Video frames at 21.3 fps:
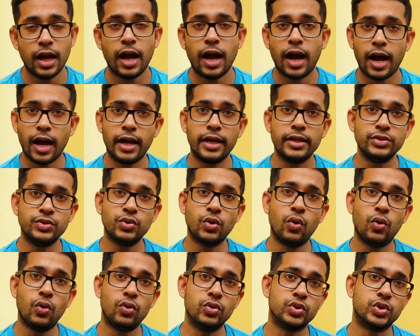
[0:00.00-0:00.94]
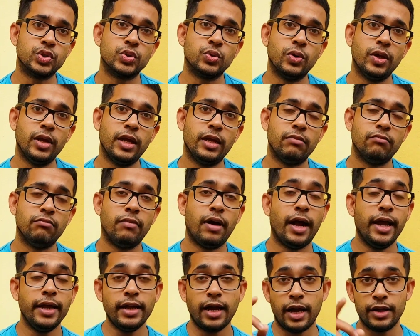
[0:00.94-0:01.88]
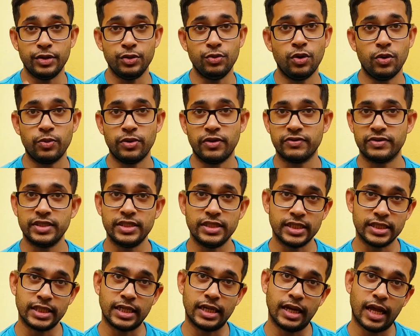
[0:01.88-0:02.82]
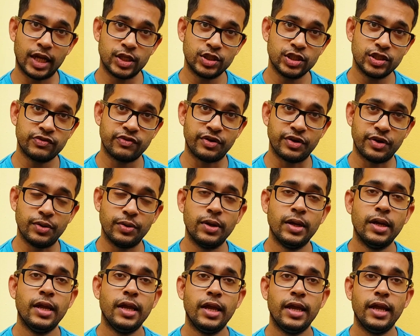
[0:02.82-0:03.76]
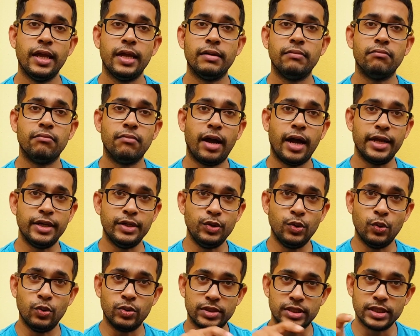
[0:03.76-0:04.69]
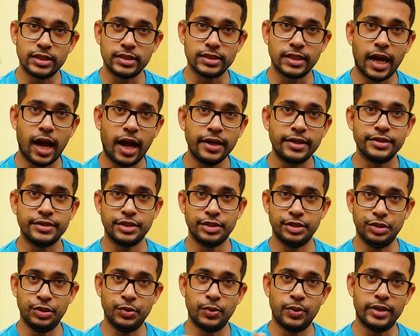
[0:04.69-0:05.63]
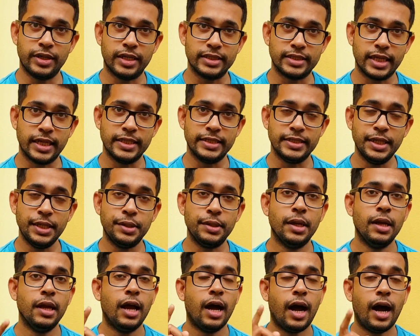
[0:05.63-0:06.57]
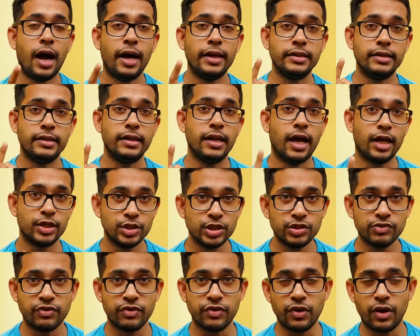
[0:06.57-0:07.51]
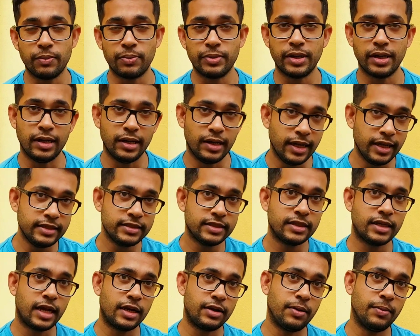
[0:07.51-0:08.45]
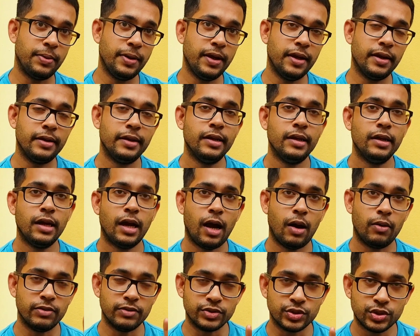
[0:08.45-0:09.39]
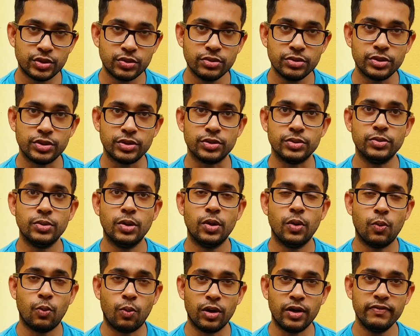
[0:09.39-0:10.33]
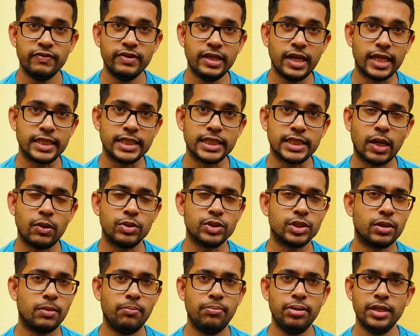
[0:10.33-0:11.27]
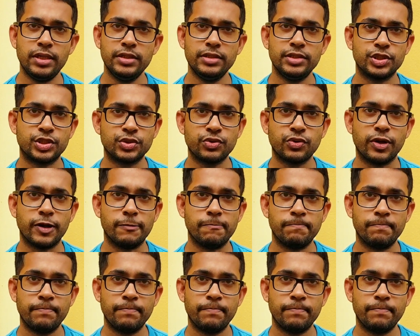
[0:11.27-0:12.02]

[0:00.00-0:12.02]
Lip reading: and also and you all would have seen this in last week's video, in my no-till garden, the new one that I did. And in last week's video, I'll put a link to that up here. I would have showed you one of the lettuce that was completely destroyed.